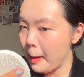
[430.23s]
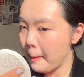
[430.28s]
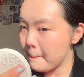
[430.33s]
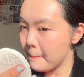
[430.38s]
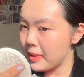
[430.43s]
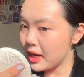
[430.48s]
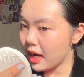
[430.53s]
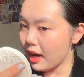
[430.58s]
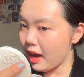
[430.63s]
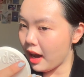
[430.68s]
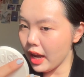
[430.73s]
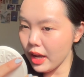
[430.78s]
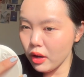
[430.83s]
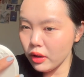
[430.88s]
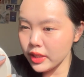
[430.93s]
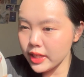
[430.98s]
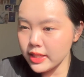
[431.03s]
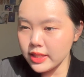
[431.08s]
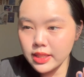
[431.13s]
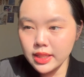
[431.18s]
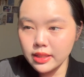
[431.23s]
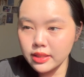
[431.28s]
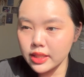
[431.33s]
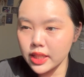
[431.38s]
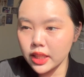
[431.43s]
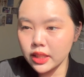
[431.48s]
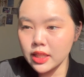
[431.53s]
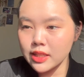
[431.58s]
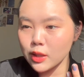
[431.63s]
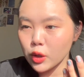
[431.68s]
But I honestly
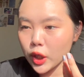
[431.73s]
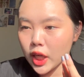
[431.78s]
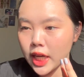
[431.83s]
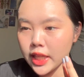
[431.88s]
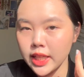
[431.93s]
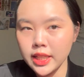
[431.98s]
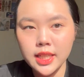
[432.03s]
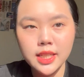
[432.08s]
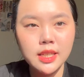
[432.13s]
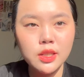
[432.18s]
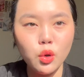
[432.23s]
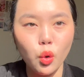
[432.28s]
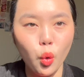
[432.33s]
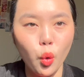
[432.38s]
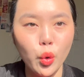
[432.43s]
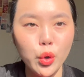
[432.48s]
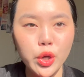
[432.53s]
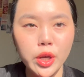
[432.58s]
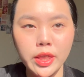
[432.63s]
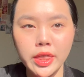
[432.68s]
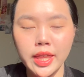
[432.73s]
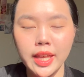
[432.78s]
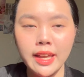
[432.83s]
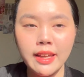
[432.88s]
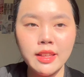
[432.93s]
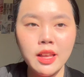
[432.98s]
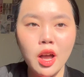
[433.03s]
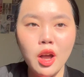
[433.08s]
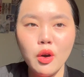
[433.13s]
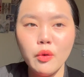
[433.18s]
dig this look. I think this is all you
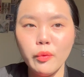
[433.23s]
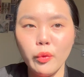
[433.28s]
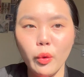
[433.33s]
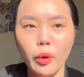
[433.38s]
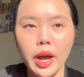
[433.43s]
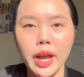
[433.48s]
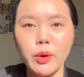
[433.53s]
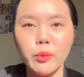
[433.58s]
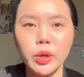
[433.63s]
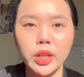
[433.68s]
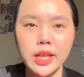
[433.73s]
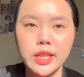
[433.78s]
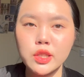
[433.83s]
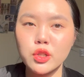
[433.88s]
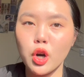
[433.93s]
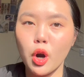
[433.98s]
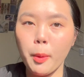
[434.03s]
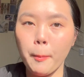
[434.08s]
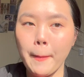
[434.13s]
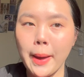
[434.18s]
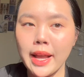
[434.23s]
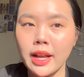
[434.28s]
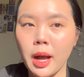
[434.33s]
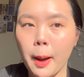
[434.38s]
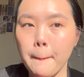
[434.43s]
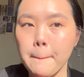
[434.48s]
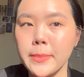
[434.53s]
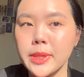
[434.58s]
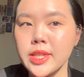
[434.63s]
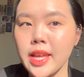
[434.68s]
need for a really strong
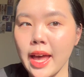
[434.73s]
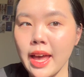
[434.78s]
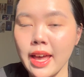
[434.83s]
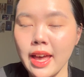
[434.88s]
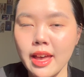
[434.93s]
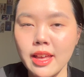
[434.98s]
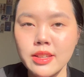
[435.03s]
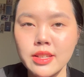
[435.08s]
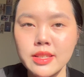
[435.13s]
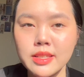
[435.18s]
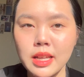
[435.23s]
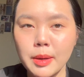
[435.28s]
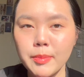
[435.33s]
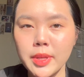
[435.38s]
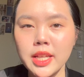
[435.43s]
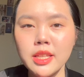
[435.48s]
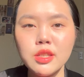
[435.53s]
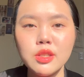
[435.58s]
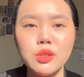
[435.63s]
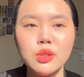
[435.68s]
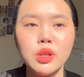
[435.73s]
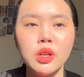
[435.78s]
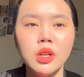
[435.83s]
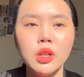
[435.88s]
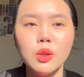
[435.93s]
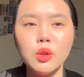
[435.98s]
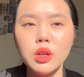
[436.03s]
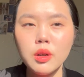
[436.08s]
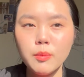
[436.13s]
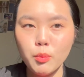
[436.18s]
makeup day, and just something to
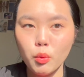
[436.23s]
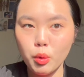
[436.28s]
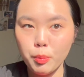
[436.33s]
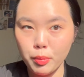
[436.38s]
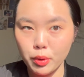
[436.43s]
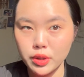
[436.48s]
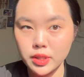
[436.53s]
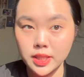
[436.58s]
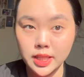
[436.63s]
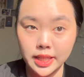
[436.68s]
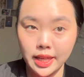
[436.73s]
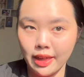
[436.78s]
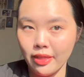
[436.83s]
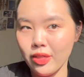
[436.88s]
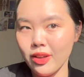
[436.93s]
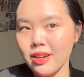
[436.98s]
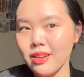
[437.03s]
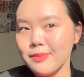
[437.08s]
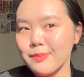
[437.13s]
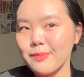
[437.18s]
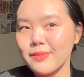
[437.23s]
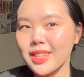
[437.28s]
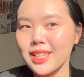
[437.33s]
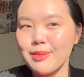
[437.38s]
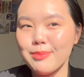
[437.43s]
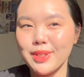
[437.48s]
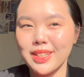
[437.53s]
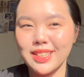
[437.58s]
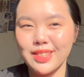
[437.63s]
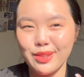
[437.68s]
look more put together,
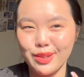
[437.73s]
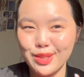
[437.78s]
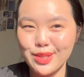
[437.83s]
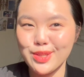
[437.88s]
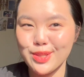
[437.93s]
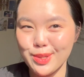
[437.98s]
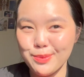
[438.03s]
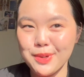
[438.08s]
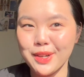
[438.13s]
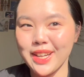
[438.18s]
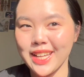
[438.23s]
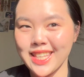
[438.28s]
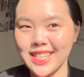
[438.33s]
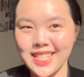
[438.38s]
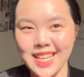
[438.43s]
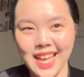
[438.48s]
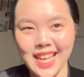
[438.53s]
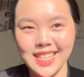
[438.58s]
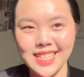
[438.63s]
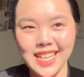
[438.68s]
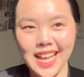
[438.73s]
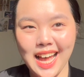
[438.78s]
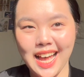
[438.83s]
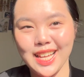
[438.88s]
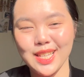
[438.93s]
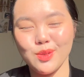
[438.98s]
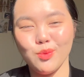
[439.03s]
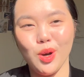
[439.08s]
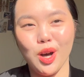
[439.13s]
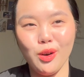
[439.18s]
but not super intense
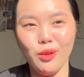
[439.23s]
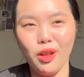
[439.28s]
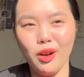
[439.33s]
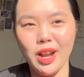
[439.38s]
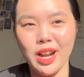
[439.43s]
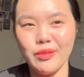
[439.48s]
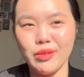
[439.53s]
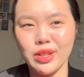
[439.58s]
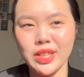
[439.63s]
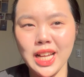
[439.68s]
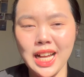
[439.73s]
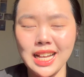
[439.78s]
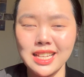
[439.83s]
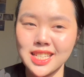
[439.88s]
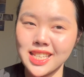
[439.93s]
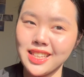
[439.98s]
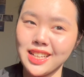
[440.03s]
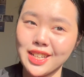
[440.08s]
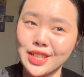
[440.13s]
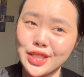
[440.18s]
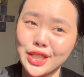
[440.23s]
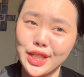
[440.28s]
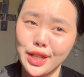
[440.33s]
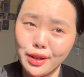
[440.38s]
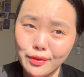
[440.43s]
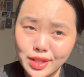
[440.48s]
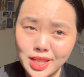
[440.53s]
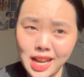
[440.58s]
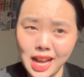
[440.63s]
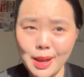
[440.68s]
as well. Not everyone has the luxury
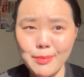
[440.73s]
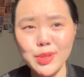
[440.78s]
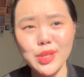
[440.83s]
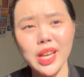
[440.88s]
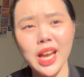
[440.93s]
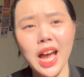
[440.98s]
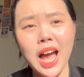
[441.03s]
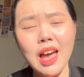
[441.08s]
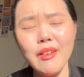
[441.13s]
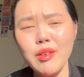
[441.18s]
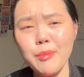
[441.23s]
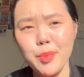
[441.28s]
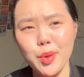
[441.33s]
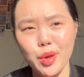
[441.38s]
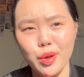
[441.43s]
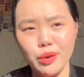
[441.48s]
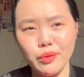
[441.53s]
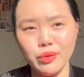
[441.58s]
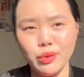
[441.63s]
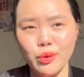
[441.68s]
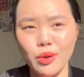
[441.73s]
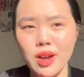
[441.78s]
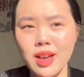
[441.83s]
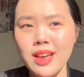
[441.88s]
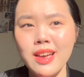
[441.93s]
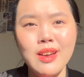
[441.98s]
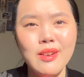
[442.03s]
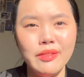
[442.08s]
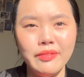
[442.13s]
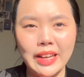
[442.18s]
of time to have a beautiful
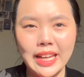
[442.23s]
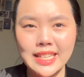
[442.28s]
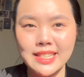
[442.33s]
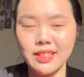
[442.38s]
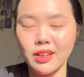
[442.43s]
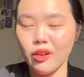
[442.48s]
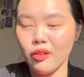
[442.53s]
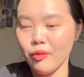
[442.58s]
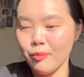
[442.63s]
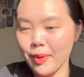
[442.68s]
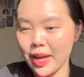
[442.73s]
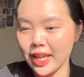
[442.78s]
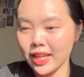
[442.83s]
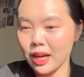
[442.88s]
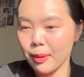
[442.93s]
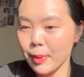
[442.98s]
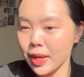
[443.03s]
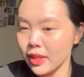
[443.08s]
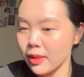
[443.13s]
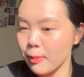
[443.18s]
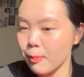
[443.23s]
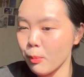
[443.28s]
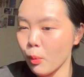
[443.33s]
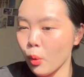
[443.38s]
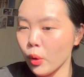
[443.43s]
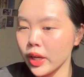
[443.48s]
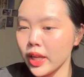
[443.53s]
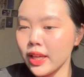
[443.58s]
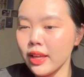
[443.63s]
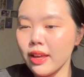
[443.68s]
face of makeup in the
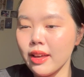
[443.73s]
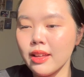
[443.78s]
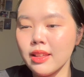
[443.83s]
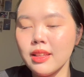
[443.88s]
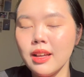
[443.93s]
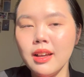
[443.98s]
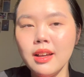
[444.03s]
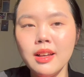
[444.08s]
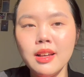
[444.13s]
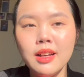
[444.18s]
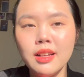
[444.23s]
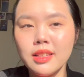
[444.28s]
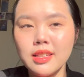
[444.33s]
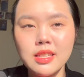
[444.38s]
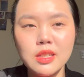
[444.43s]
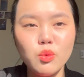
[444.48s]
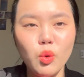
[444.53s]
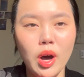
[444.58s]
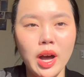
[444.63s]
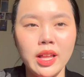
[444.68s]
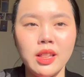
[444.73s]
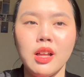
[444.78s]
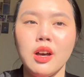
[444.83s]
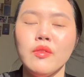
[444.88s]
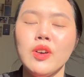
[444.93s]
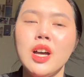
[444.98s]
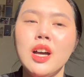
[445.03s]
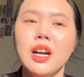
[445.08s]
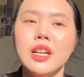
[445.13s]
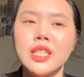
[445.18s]
morning, and this is what I
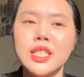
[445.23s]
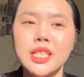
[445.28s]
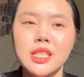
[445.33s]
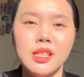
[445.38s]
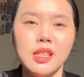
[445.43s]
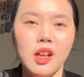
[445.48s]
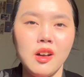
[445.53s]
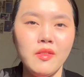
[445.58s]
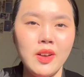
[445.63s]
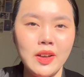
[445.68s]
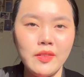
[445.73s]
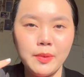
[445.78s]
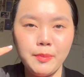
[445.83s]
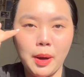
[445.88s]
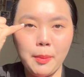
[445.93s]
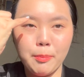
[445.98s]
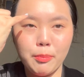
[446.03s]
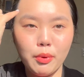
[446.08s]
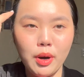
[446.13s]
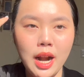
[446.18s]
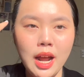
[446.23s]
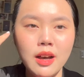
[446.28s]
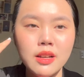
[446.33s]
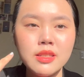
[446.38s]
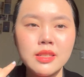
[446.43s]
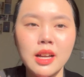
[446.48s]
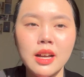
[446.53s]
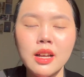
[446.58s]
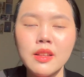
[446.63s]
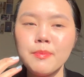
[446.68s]
love. I just love having my brows
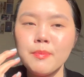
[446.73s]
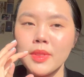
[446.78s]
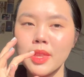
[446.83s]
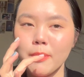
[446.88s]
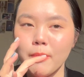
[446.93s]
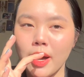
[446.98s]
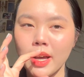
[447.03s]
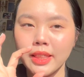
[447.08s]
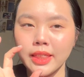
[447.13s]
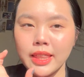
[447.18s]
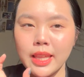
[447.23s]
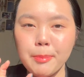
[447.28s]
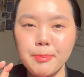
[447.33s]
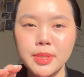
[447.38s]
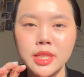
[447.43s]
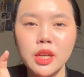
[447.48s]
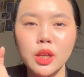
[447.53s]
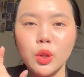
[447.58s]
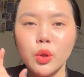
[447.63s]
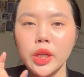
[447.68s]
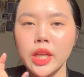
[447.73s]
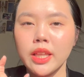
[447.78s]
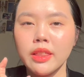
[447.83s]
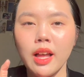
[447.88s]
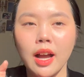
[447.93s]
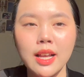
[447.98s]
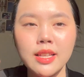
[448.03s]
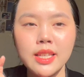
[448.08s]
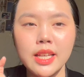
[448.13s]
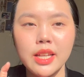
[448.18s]
done, my lips looking
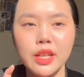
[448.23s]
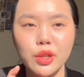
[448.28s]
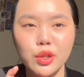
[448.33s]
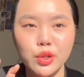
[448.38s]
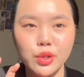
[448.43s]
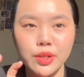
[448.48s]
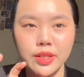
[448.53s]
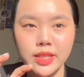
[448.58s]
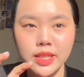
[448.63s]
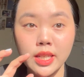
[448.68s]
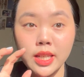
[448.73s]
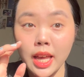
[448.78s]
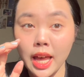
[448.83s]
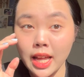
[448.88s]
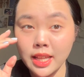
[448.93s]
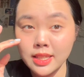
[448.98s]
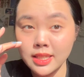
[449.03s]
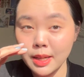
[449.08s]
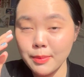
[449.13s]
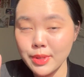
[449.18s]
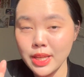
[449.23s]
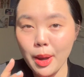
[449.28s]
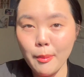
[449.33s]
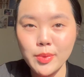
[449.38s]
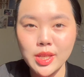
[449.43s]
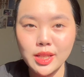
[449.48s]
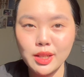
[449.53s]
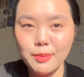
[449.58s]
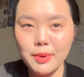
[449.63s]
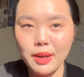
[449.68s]
nice and juicy, and sometimes
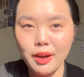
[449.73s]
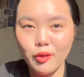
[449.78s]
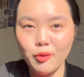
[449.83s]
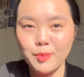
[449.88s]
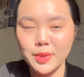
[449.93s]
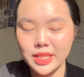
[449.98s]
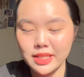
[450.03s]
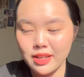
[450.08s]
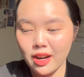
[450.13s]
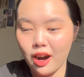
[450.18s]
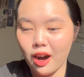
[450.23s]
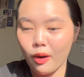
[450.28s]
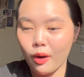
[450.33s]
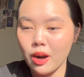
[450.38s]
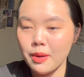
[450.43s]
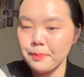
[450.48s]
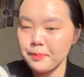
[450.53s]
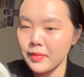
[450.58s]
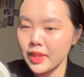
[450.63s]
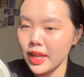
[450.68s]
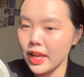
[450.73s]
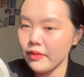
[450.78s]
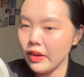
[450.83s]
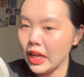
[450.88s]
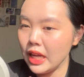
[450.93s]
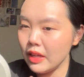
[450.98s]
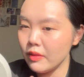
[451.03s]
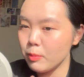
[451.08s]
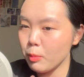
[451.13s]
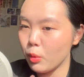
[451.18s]
a little bit of mascara. If I
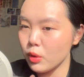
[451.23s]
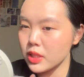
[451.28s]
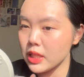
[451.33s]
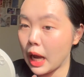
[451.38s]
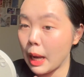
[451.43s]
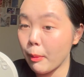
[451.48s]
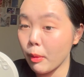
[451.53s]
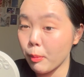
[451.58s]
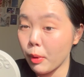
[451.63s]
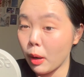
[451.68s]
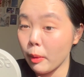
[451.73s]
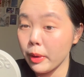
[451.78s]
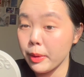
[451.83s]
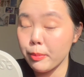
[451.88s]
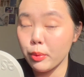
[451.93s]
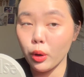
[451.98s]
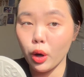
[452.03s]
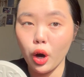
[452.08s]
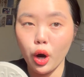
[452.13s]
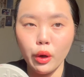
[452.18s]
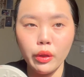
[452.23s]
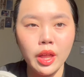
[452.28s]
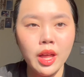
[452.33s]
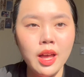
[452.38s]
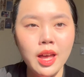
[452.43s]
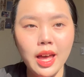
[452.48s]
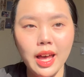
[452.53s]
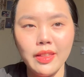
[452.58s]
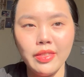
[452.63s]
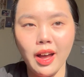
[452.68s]
had more time, I'll probably put on
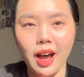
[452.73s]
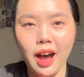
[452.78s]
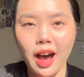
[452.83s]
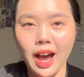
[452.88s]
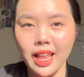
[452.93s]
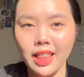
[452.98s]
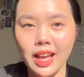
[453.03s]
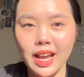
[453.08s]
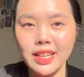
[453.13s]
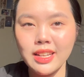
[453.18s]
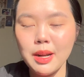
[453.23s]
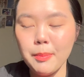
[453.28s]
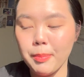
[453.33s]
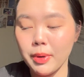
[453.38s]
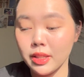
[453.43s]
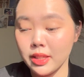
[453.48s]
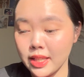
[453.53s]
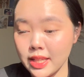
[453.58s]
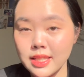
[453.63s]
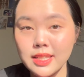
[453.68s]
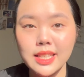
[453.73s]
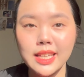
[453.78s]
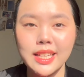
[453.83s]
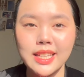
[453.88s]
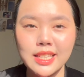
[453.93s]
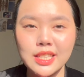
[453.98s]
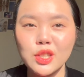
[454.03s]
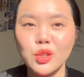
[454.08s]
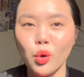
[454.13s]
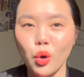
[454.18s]
an eyeliner, but this
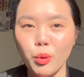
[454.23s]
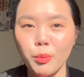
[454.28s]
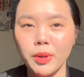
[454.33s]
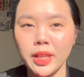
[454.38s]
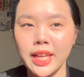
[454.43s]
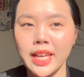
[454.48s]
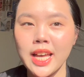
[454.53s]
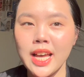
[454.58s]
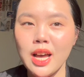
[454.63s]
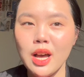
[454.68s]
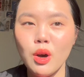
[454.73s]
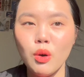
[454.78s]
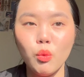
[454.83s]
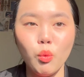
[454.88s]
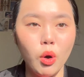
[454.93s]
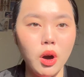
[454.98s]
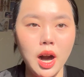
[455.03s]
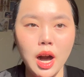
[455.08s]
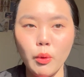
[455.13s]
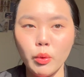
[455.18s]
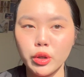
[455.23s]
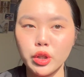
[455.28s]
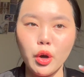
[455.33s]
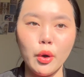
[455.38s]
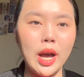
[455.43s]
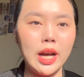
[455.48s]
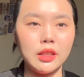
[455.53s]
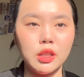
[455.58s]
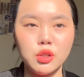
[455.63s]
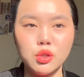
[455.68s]
is normally what I would go
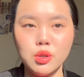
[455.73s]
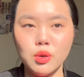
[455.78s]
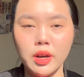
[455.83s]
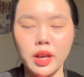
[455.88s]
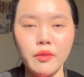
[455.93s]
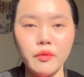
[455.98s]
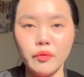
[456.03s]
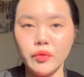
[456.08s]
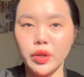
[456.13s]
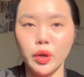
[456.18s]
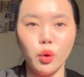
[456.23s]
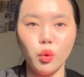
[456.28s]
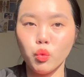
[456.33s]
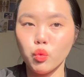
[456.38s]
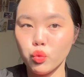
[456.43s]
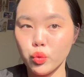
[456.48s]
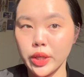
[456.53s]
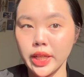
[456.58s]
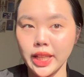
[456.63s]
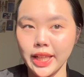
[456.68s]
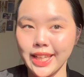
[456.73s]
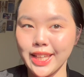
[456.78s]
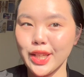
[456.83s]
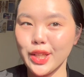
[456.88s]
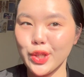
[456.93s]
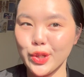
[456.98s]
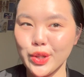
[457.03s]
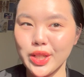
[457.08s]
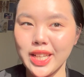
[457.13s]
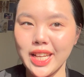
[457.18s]
out the door and feel really
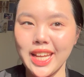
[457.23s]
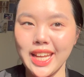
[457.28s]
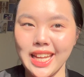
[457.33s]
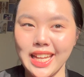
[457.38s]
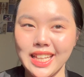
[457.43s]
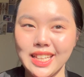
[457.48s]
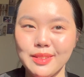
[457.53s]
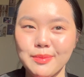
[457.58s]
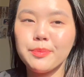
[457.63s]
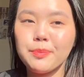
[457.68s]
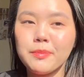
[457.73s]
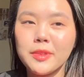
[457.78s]
good in.